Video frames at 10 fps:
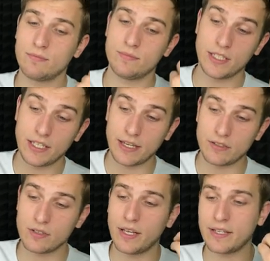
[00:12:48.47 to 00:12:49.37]

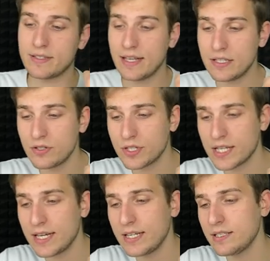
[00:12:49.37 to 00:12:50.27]
details like sensor
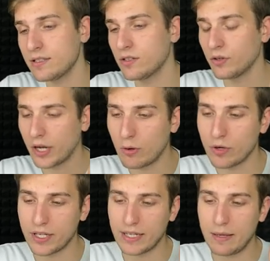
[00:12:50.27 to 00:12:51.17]
size,
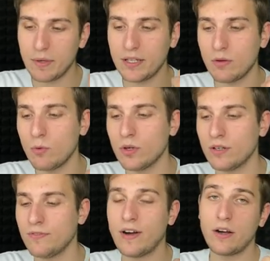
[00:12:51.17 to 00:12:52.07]
recording limit, or
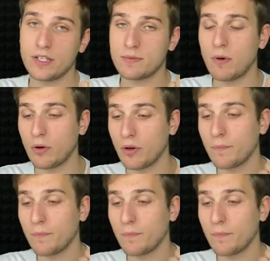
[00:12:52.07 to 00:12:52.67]
focus mode.